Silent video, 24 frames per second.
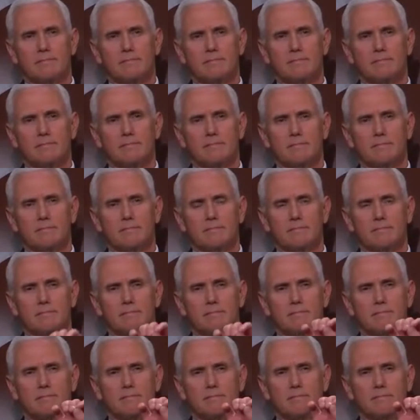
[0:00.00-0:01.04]

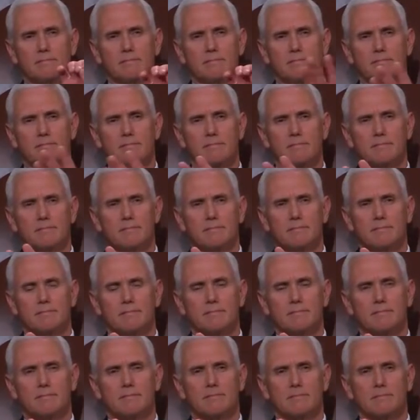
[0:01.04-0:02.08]

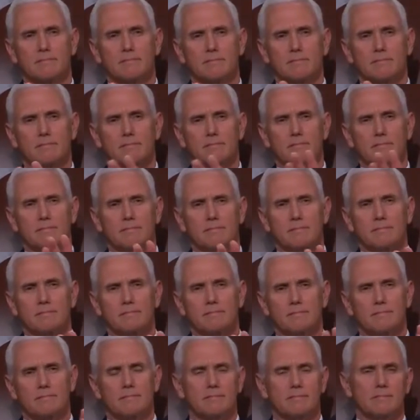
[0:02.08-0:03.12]

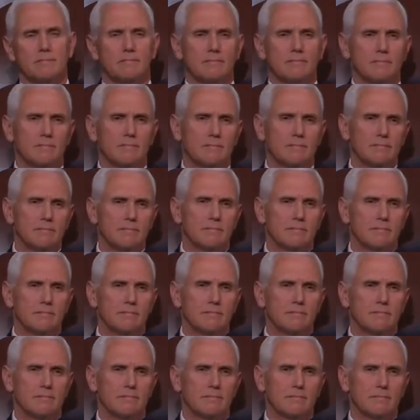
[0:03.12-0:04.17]

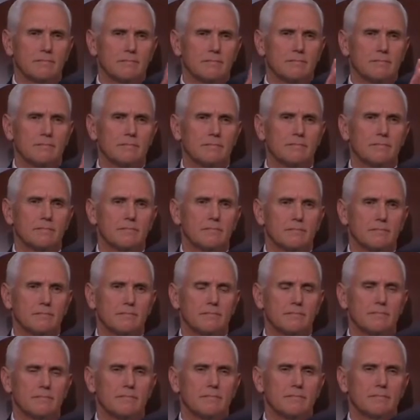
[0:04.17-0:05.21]

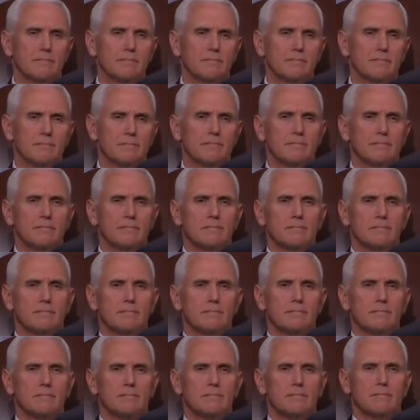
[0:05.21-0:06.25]

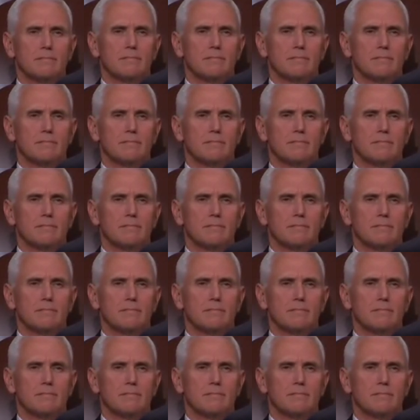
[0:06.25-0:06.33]
No words are spoken by the person on screen.